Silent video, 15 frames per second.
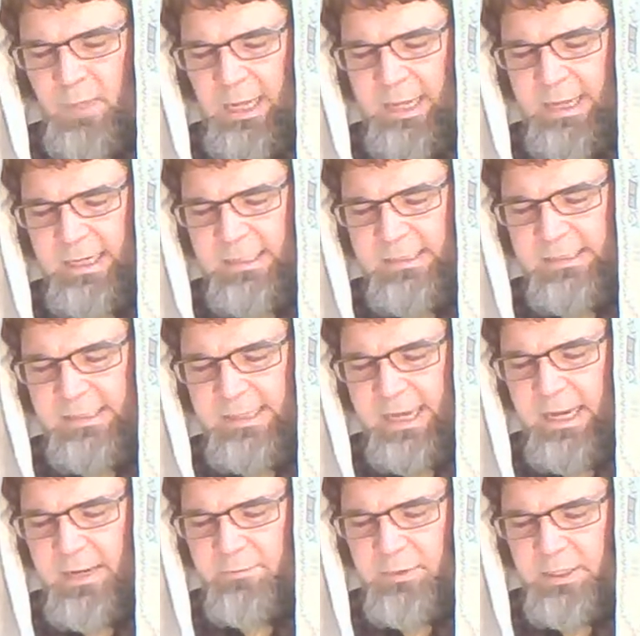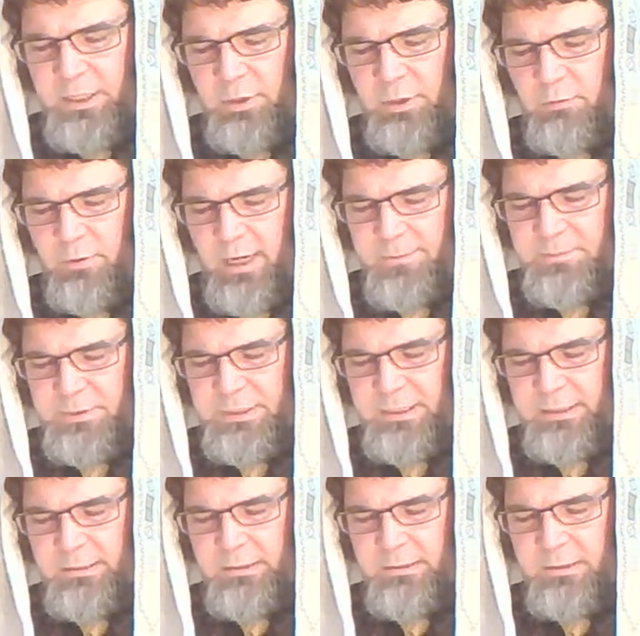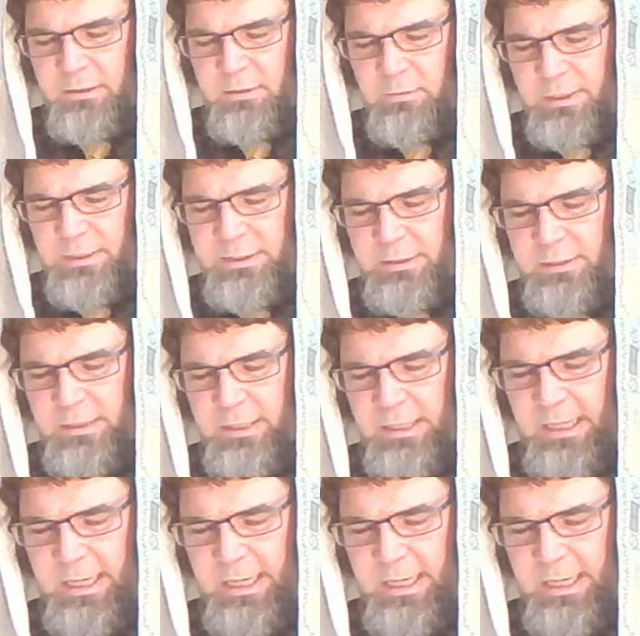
and escape the corruption which